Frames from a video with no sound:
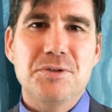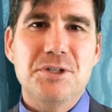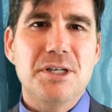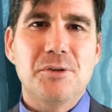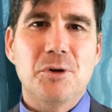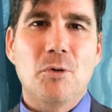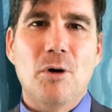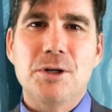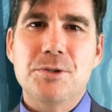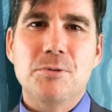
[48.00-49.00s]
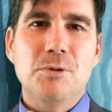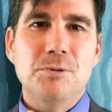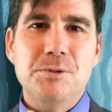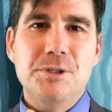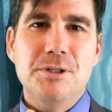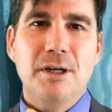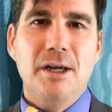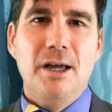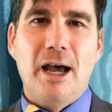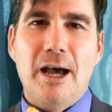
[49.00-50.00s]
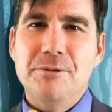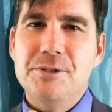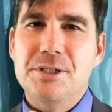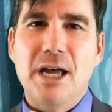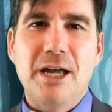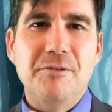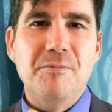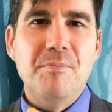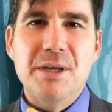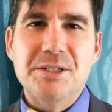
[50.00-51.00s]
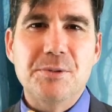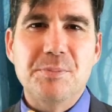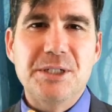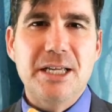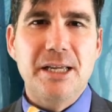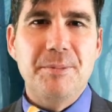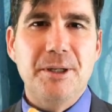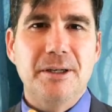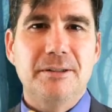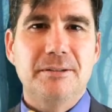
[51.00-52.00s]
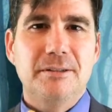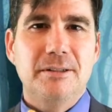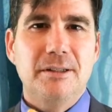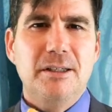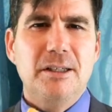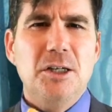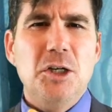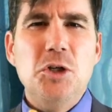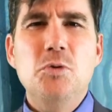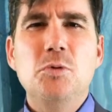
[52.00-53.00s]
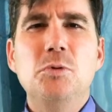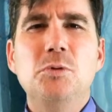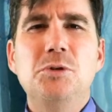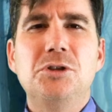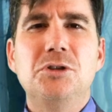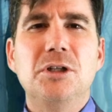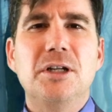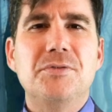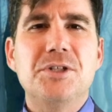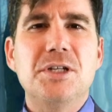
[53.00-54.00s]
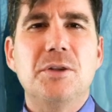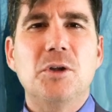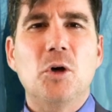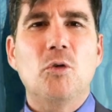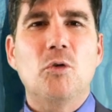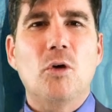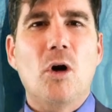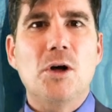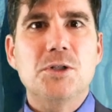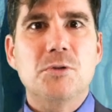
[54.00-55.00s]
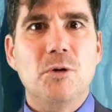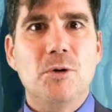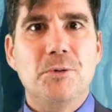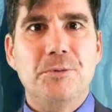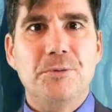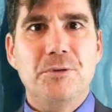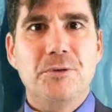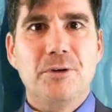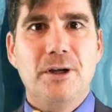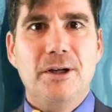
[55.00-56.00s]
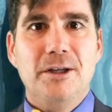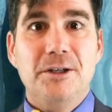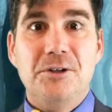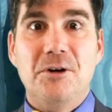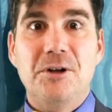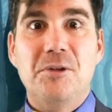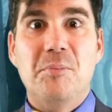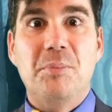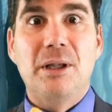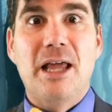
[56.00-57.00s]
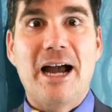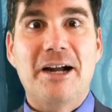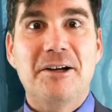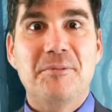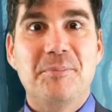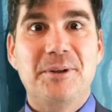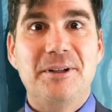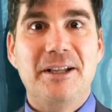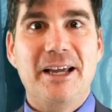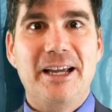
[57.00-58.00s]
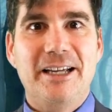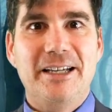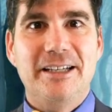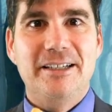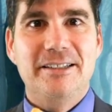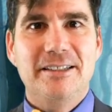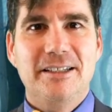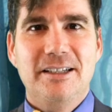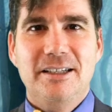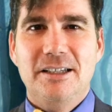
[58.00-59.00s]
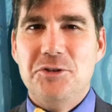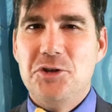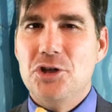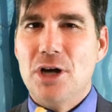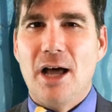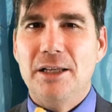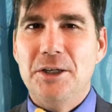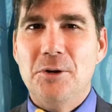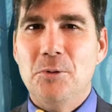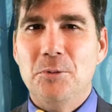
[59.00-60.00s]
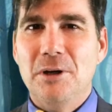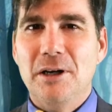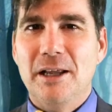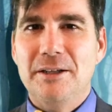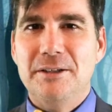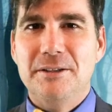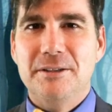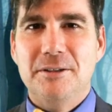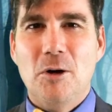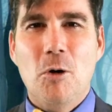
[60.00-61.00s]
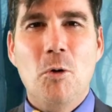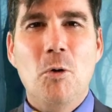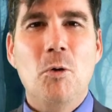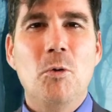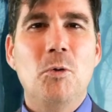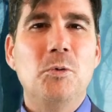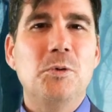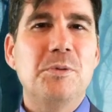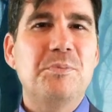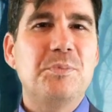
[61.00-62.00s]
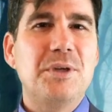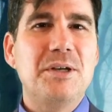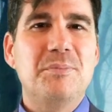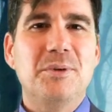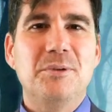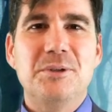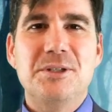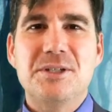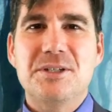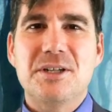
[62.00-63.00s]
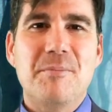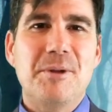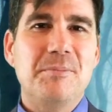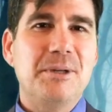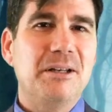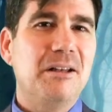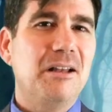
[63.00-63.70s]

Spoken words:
have seen the crossroads outside of Mesopotamia. You should have seen the crossroads during the Black Plague. Jolly old London. Oh, the people would summon me